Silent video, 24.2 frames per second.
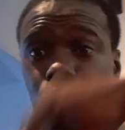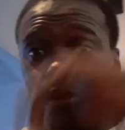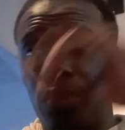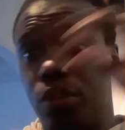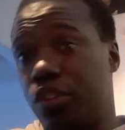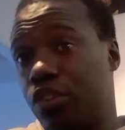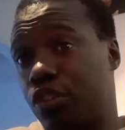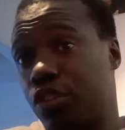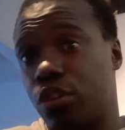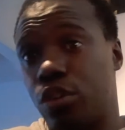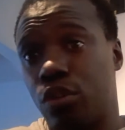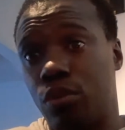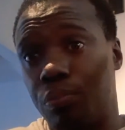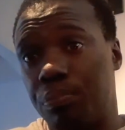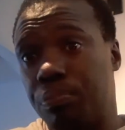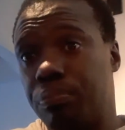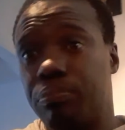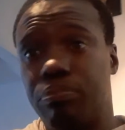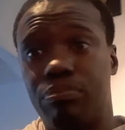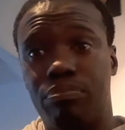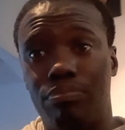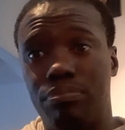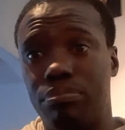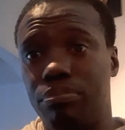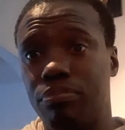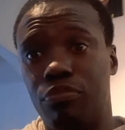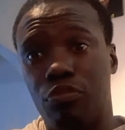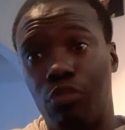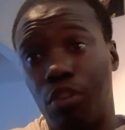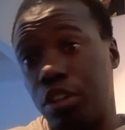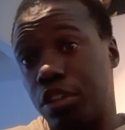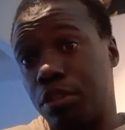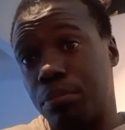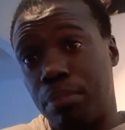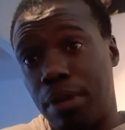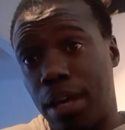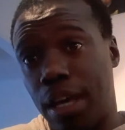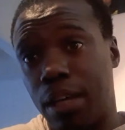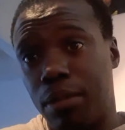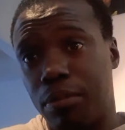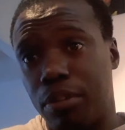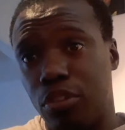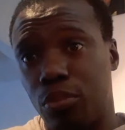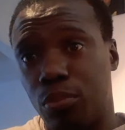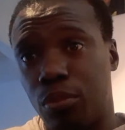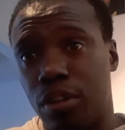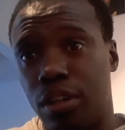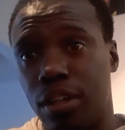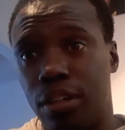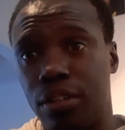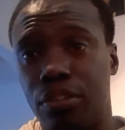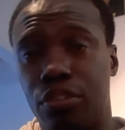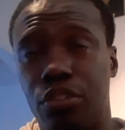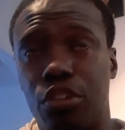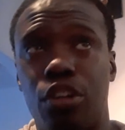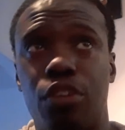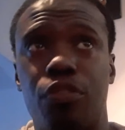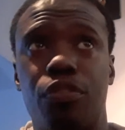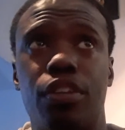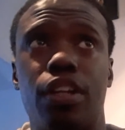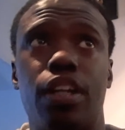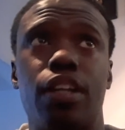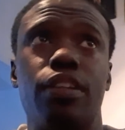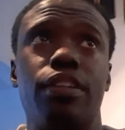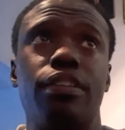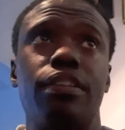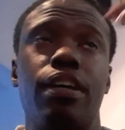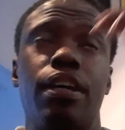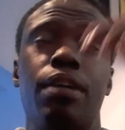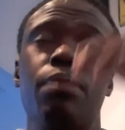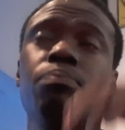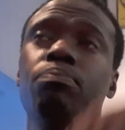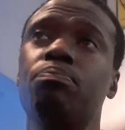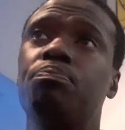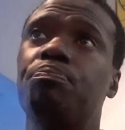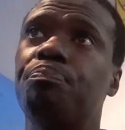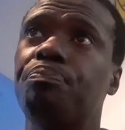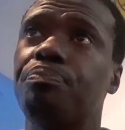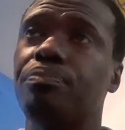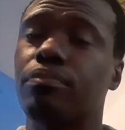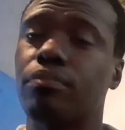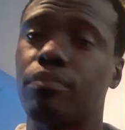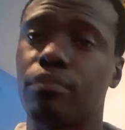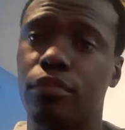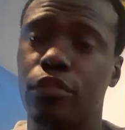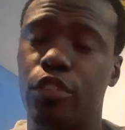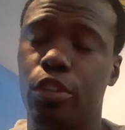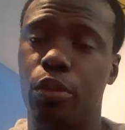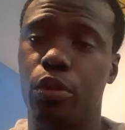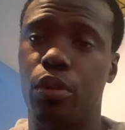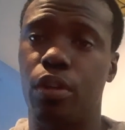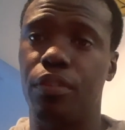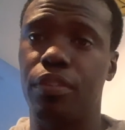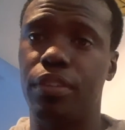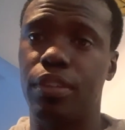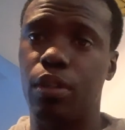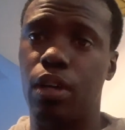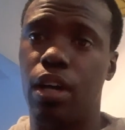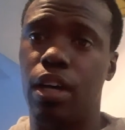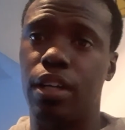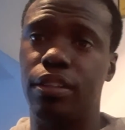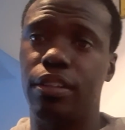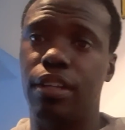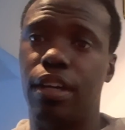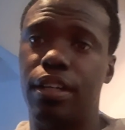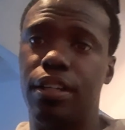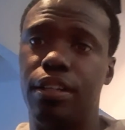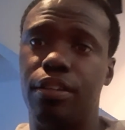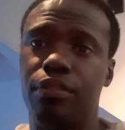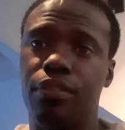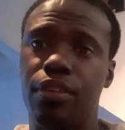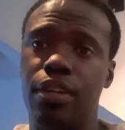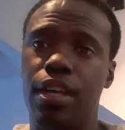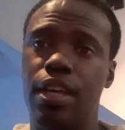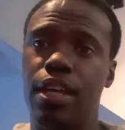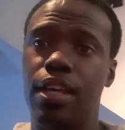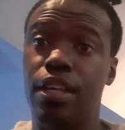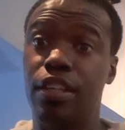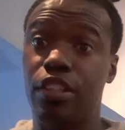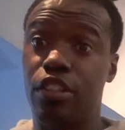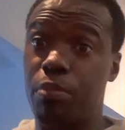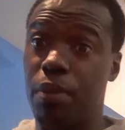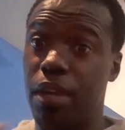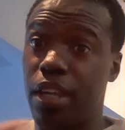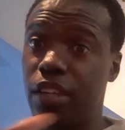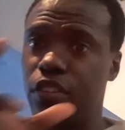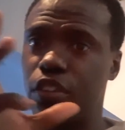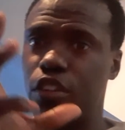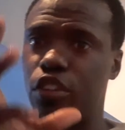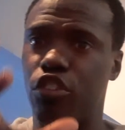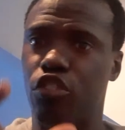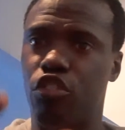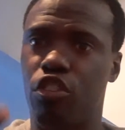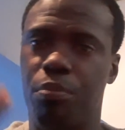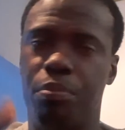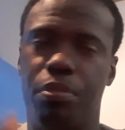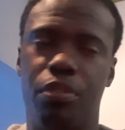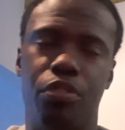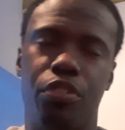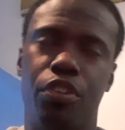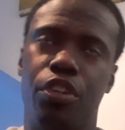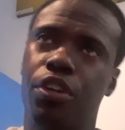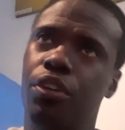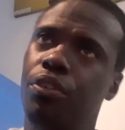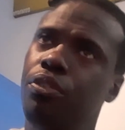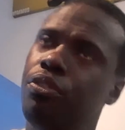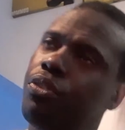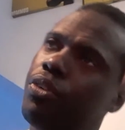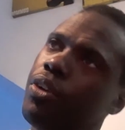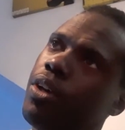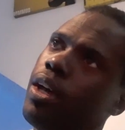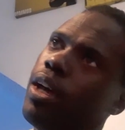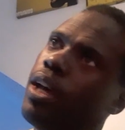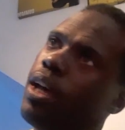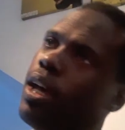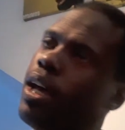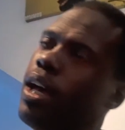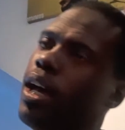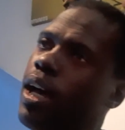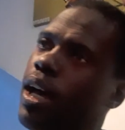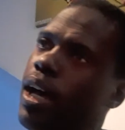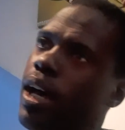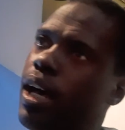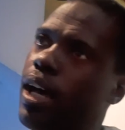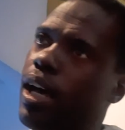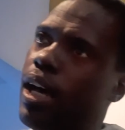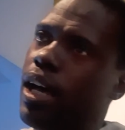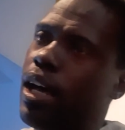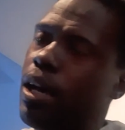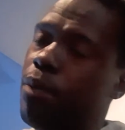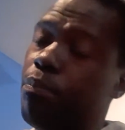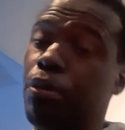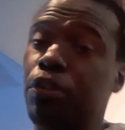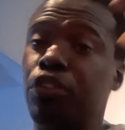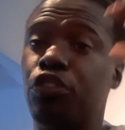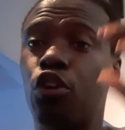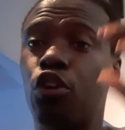we just go front to back because we're on turf a lot of the time. So we don't have a ton of space on a strip of turf. But